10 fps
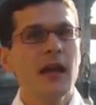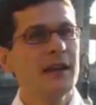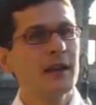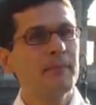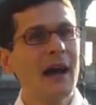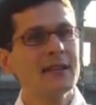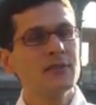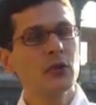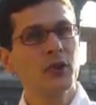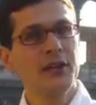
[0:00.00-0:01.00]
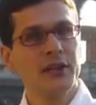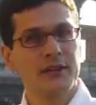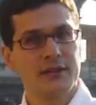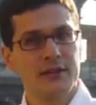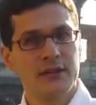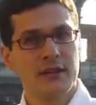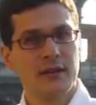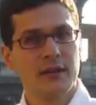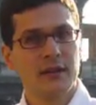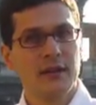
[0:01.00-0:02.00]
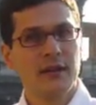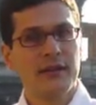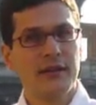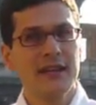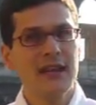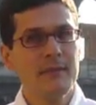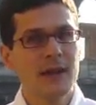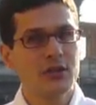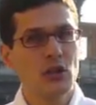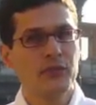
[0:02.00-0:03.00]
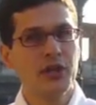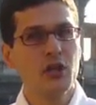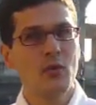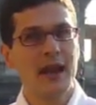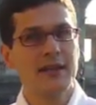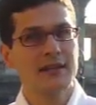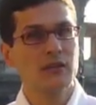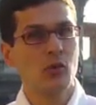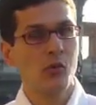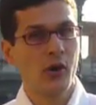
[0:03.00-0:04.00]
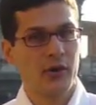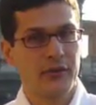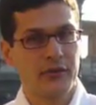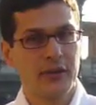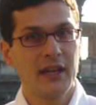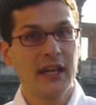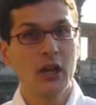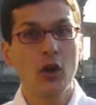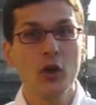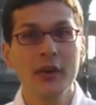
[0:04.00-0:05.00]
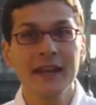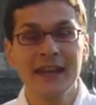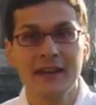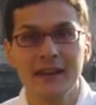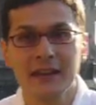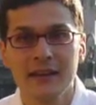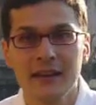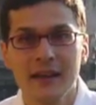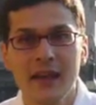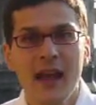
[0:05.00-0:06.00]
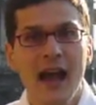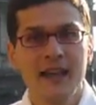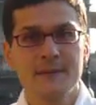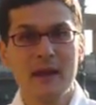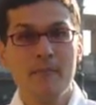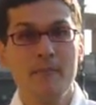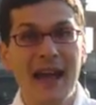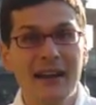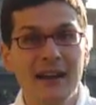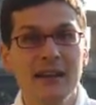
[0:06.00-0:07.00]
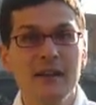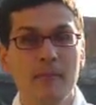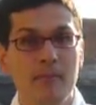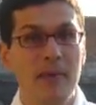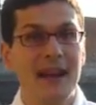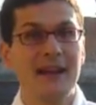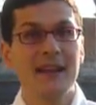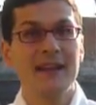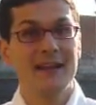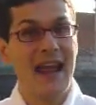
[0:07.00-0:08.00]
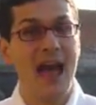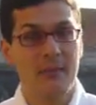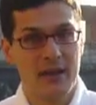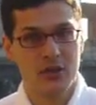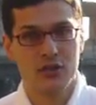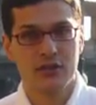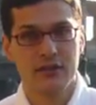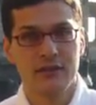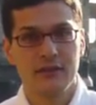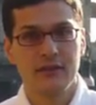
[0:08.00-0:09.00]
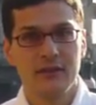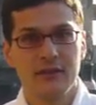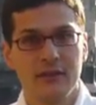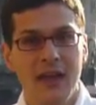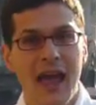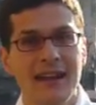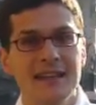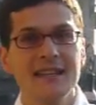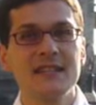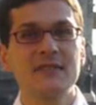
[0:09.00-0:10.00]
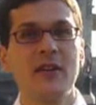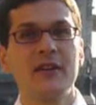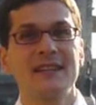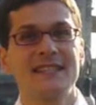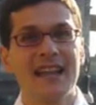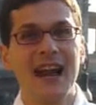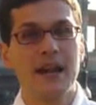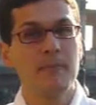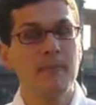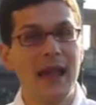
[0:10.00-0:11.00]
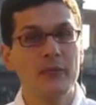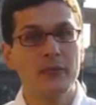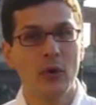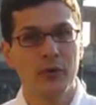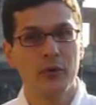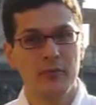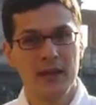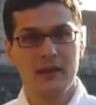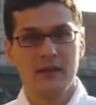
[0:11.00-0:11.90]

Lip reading: In the past few years, the image of the US in the world, including Italy, has been badly damaged. And this is very sad and painful to me.